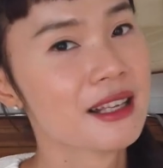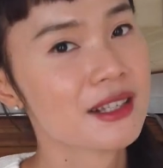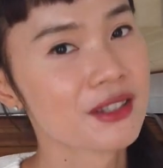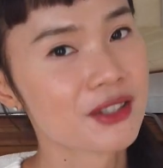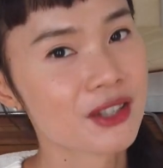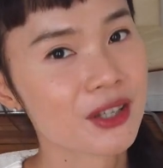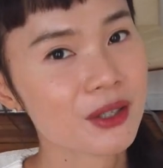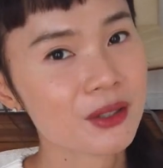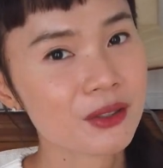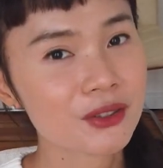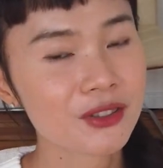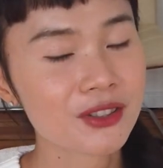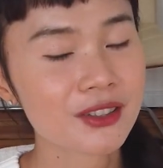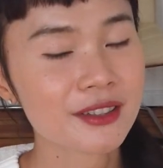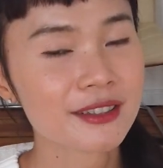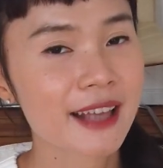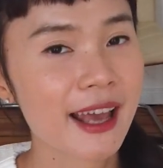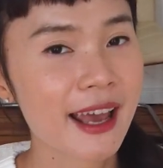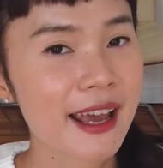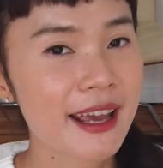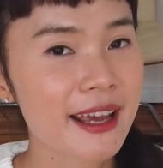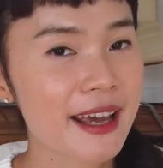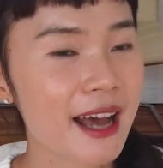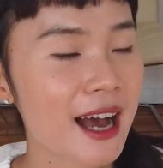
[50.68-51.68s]
So
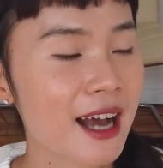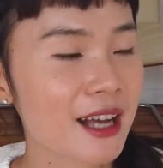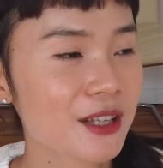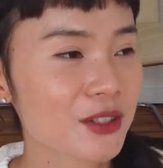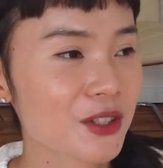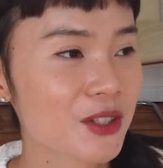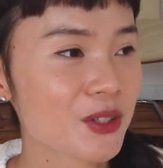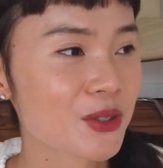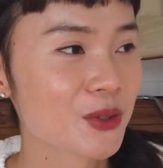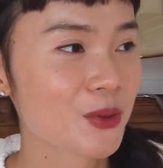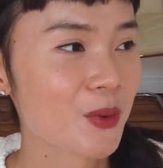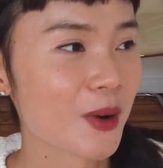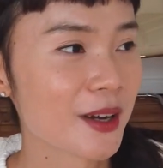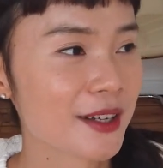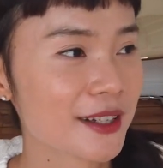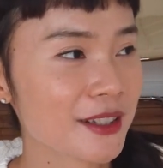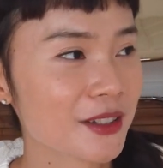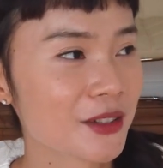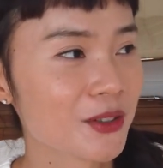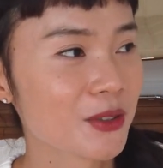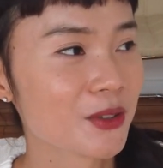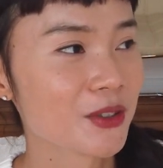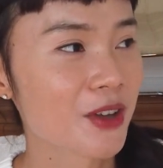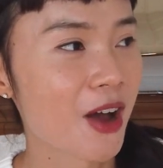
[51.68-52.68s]
today I just
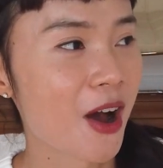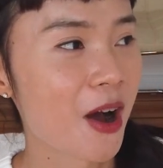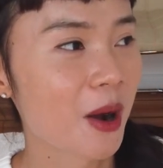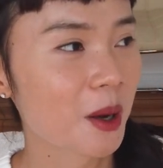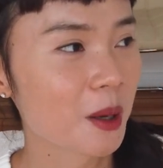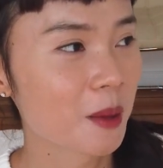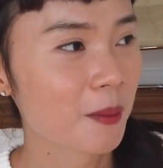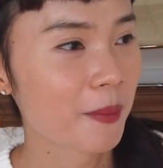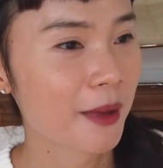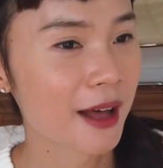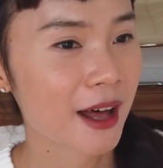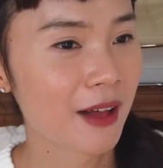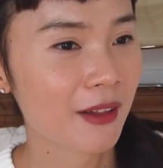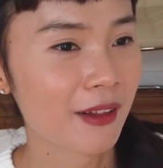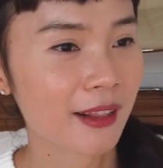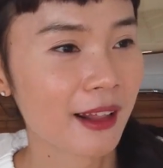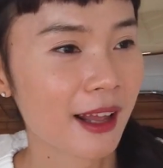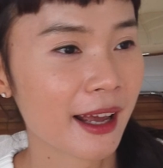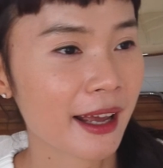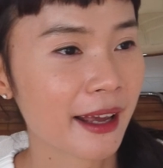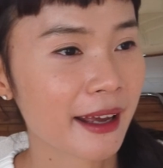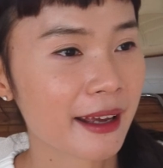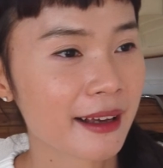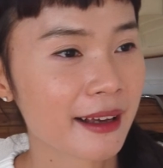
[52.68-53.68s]
wanted to talk about